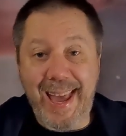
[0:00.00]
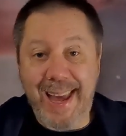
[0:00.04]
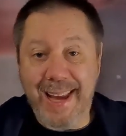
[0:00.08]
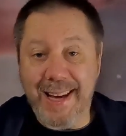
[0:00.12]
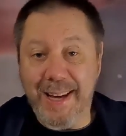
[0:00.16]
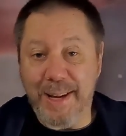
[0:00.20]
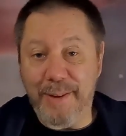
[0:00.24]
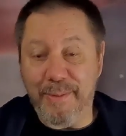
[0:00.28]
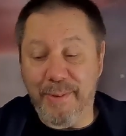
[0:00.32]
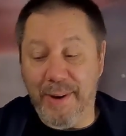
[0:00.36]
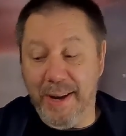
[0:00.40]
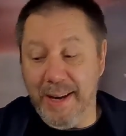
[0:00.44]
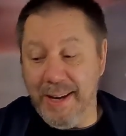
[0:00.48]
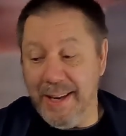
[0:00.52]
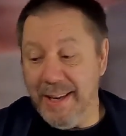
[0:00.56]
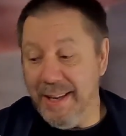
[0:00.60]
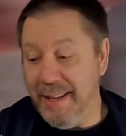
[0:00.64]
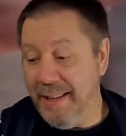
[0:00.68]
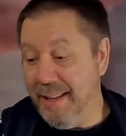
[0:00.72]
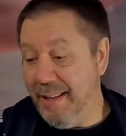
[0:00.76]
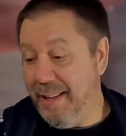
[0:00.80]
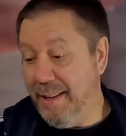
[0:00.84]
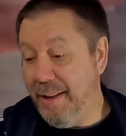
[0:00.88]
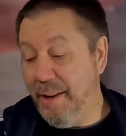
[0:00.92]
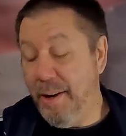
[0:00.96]
Anyway,
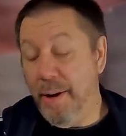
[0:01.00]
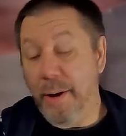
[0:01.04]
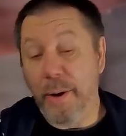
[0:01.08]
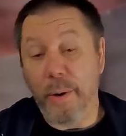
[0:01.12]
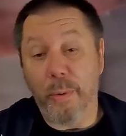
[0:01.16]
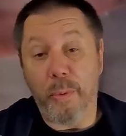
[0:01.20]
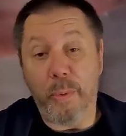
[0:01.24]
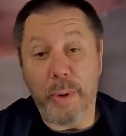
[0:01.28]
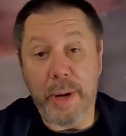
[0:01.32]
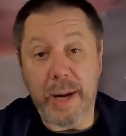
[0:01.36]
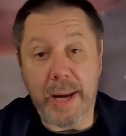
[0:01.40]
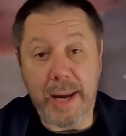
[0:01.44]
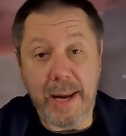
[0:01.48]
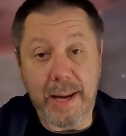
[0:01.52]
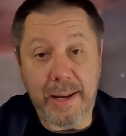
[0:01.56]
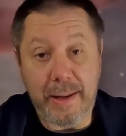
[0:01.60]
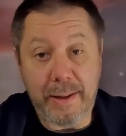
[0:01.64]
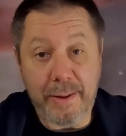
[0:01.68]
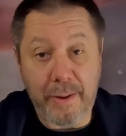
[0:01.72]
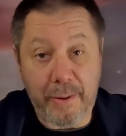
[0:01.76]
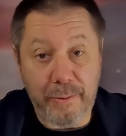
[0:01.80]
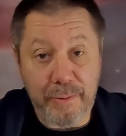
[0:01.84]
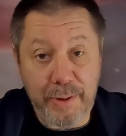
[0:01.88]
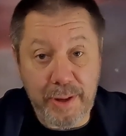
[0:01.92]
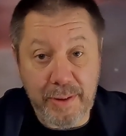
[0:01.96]
we
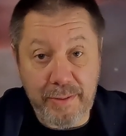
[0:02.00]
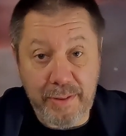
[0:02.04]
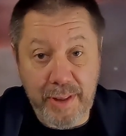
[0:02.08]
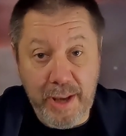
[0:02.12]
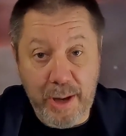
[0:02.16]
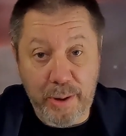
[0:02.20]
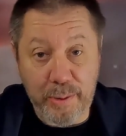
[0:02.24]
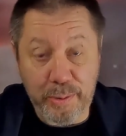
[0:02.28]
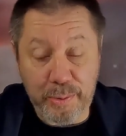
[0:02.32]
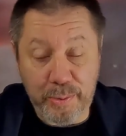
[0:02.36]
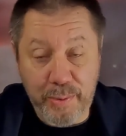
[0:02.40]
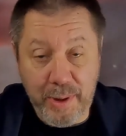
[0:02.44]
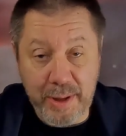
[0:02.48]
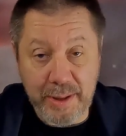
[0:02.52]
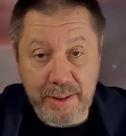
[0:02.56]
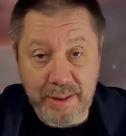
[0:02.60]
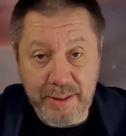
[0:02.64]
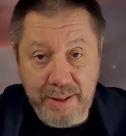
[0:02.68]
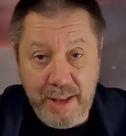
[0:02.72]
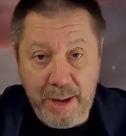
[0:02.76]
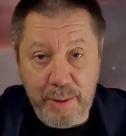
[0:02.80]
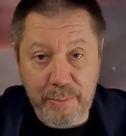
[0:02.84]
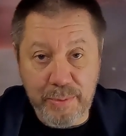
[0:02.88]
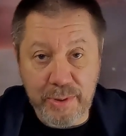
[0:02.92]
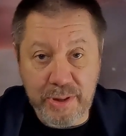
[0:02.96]
got rid of the old
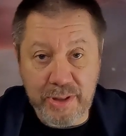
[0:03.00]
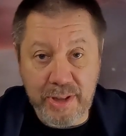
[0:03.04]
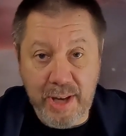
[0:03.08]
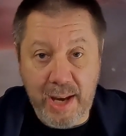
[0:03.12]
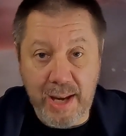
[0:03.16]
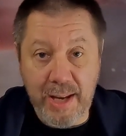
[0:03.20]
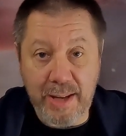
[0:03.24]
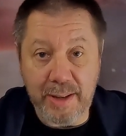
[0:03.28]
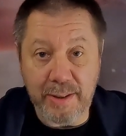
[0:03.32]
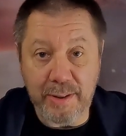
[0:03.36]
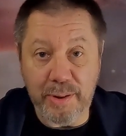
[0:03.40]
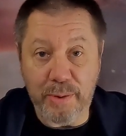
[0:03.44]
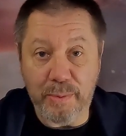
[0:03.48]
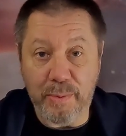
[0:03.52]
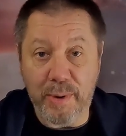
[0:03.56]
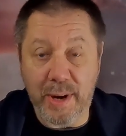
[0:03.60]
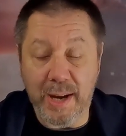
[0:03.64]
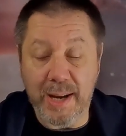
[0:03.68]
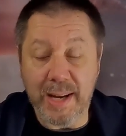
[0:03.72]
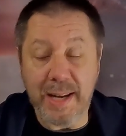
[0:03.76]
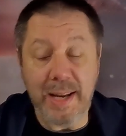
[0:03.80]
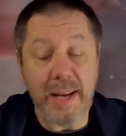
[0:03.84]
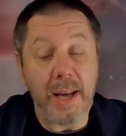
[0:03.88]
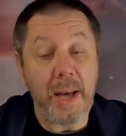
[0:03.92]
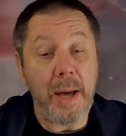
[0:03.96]
one that was taken
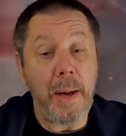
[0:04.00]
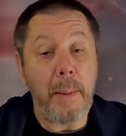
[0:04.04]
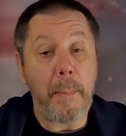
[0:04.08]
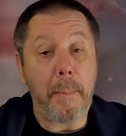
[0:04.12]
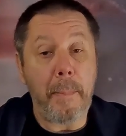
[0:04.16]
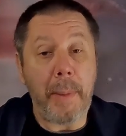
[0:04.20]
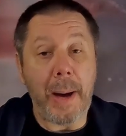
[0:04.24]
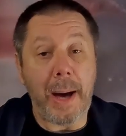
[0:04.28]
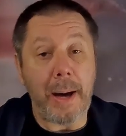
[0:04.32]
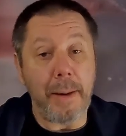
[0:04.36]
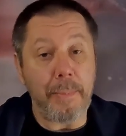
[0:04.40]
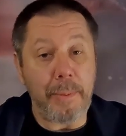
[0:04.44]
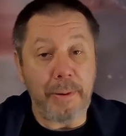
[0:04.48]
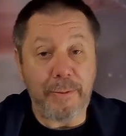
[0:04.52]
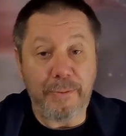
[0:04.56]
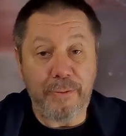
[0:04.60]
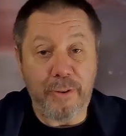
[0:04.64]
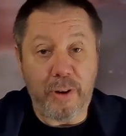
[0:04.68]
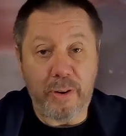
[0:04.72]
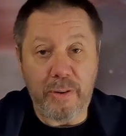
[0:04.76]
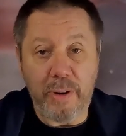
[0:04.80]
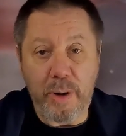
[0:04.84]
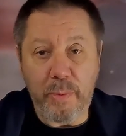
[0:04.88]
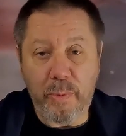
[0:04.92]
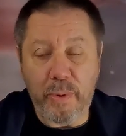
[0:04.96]
away. But
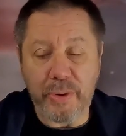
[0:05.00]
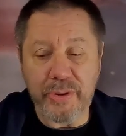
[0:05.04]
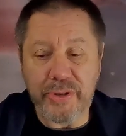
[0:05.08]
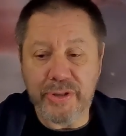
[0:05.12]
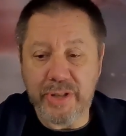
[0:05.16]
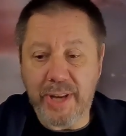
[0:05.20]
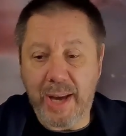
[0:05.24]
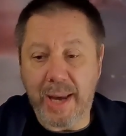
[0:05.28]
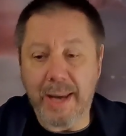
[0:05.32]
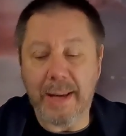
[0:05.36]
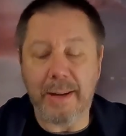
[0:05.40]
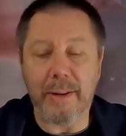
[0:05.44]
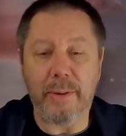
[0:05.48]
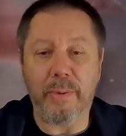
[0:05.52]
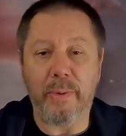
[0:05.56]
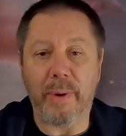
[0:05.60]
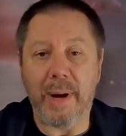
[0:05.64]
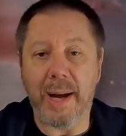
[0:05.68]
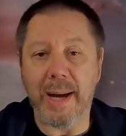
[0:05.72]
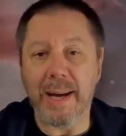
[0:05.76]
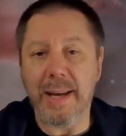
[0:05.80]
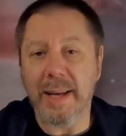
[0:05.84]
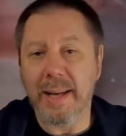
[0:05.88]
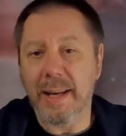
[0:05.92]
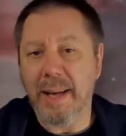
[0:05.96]
before it was taken
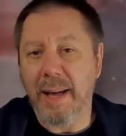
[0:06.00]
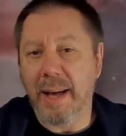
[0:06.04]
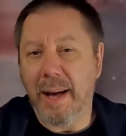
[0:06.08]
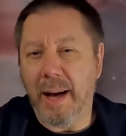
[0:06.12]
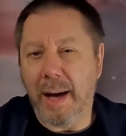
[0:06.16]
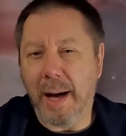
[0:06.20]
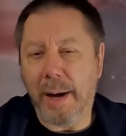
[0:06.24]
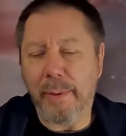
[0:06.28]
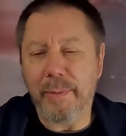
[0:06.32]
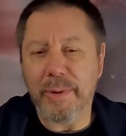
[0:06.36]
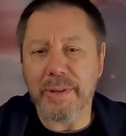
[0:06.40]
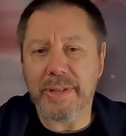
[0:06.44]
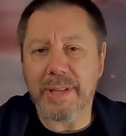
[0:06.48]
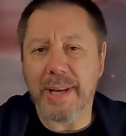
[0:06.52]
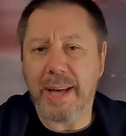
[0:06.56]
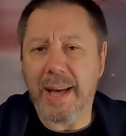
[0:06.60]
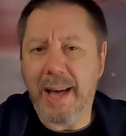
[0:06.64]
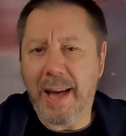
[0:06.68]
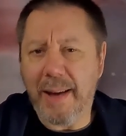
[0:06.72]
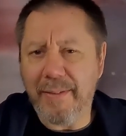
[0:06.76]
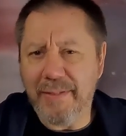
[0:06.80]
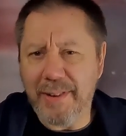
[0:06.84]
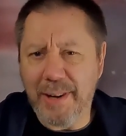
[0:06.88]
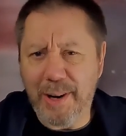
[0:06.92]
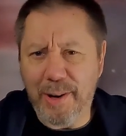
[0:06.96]
away, I was
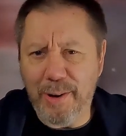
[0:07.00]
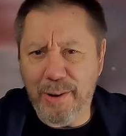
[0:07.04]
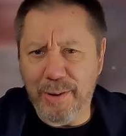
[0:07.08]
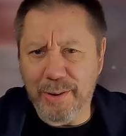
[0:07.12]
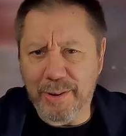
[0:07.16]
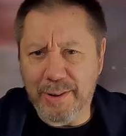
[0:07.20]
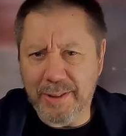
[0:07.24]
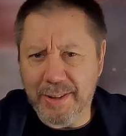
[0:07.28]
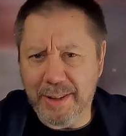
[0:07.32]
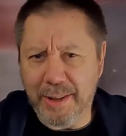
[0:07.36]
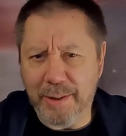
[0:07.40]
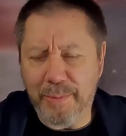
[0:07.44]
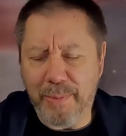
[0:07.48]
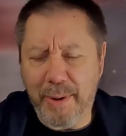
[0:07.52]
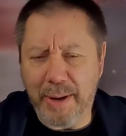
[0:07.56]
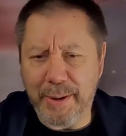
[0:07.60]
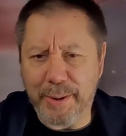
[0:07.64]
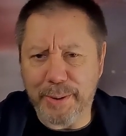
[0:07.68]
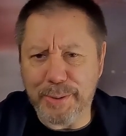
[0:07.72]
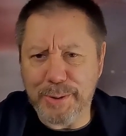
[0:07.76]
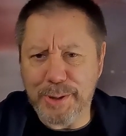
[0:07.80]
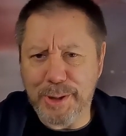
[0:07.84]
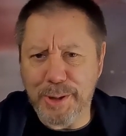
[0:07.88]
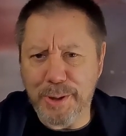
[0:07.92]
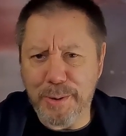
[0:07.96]
having a look at one
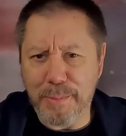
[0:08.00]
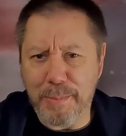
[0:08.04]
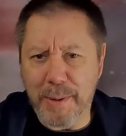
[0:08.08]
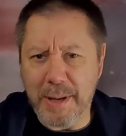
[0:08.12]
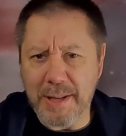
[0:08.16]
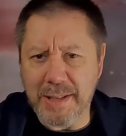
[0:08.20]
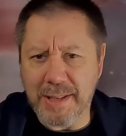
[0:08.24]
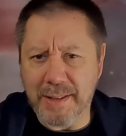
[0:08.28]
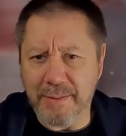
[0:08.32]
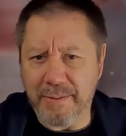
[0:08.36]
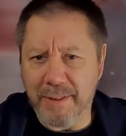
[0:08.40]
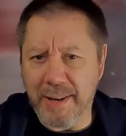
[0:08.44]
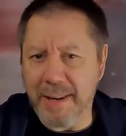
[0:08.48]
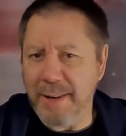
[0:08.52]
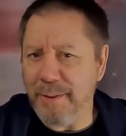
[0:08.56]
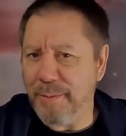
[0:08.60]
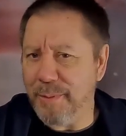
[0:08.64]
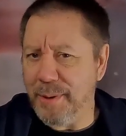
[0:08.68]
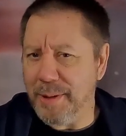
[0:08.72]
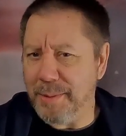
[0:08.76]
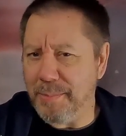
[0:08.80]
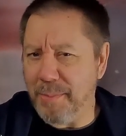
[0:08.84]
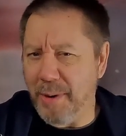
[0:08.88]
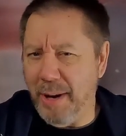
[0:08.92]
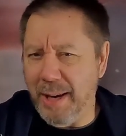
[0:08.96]
or two bits of it
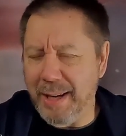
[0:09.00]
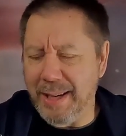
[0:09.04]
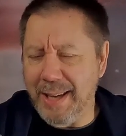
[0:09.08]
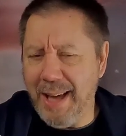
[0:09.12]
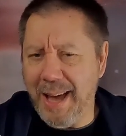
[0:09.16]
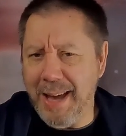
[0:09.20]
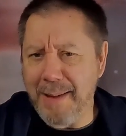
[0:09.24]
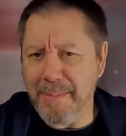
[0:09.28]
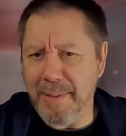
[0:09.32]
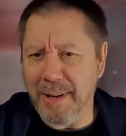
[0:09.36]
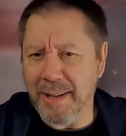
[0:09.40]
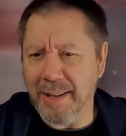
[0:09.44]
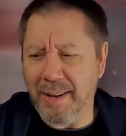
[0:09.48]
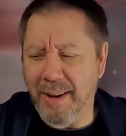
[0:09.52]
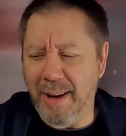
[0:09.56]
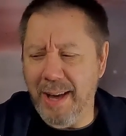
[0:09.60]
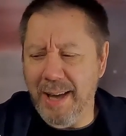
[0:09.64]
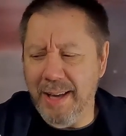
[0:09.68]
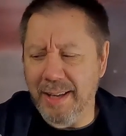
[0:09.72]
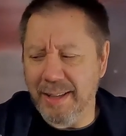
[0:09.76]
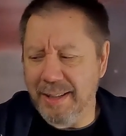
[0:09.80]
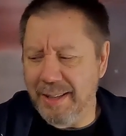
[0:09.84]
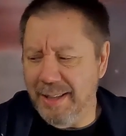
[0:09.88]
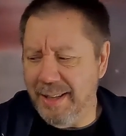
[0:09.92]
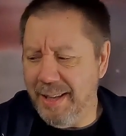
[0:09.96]
with my gaming
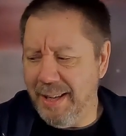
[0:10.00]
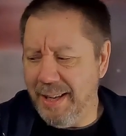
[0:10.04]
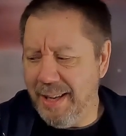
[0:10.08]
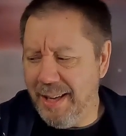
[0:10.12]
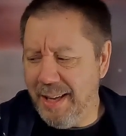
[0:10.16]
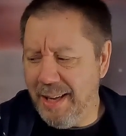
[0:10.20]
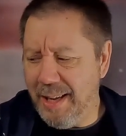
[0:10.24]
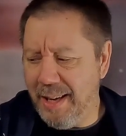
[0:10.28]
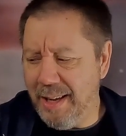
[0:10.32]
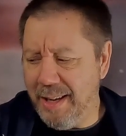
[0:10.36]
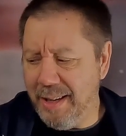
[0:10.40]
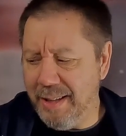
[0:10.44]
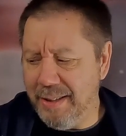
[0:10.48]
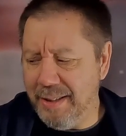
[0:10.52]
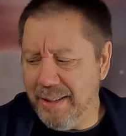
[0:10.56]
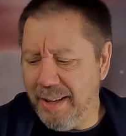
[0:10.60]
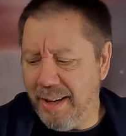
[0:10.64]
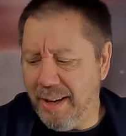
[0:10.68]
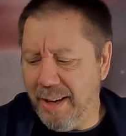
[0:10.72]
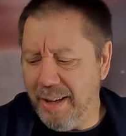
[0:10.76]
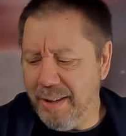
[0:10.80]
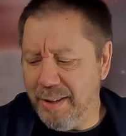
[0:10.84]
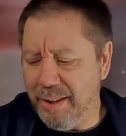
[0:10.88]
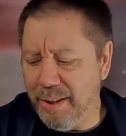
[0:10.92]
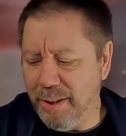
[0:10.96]
eye. And
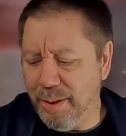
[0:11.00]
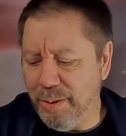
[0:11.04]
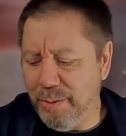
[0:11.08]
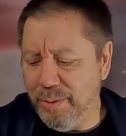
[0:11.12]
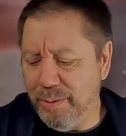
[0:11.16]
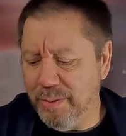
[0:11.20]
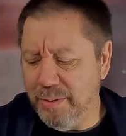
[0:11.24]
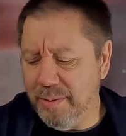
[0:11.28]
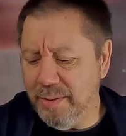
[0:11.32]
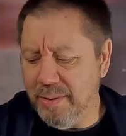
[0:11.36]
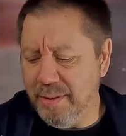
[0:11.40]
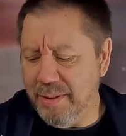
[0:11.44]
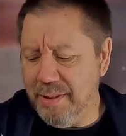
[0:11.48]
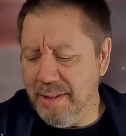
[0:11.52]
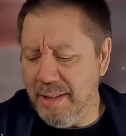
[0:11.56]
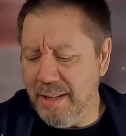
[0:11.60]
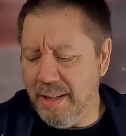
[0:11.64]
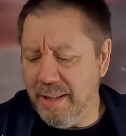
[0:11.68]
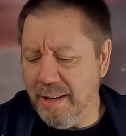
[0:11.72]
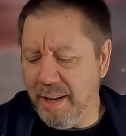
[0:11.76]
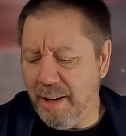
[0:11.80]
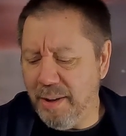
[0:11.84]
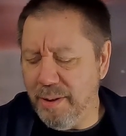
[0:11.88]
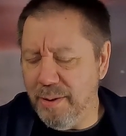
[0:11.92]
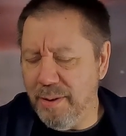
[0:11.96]
I thought,
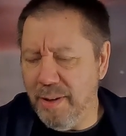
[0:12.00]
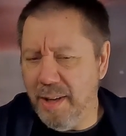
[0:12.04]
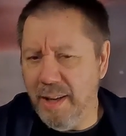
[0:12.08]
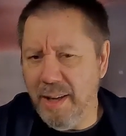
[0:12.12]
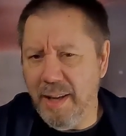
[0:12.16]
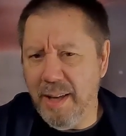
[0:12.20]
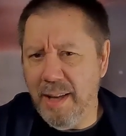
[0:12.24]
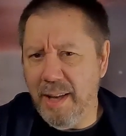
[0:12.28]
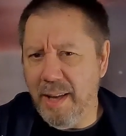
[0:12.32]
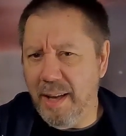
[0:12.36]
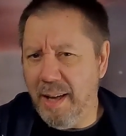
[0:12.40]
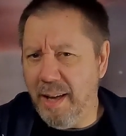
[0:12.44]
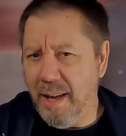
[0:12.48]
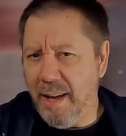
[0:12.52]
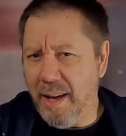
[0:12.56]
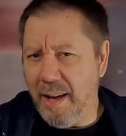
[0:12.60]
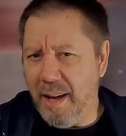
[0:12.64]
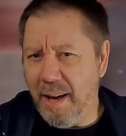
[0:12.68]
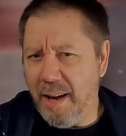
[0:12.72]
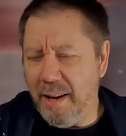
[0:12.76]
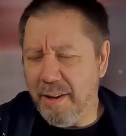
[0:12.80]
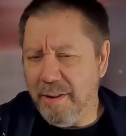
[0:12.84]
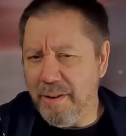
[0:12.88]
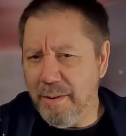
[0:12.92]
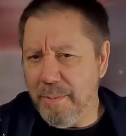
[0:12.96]

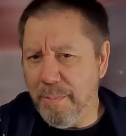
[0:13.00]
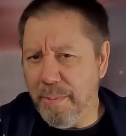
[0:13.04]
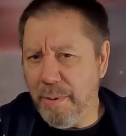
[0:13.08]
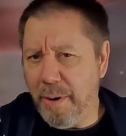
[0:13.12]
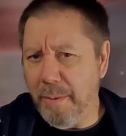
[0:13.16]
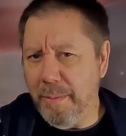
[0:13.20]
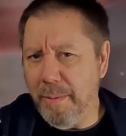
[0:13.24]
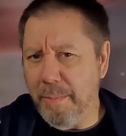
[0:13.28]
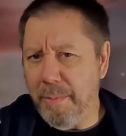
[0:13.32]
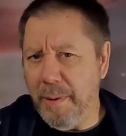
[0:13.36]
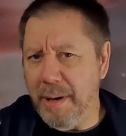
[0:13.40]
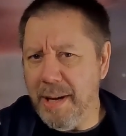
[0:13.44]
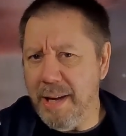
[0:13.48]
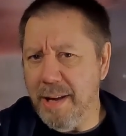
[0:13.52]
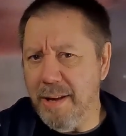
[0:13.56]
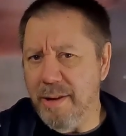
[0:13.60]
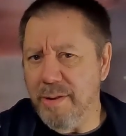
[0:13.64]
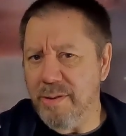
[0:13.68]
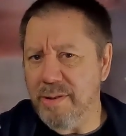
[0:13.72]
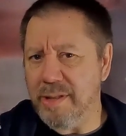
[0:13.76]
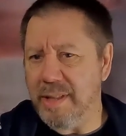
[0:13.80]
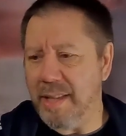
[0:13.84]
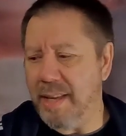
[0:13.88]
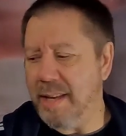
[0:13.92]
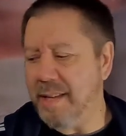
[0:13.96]
I could probably
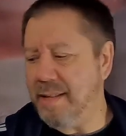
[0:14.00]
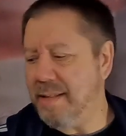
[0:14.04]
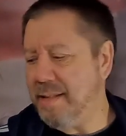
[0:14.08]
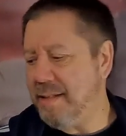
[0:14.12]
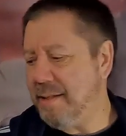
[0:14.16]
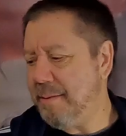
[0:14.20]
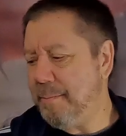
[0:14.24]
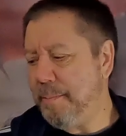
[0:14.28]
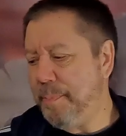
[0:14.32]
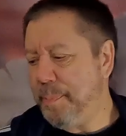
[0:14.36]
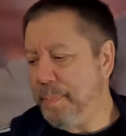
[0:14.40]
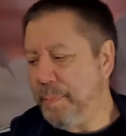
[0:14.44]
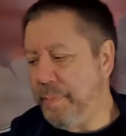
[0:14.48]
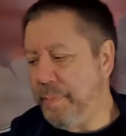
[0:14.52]
use this.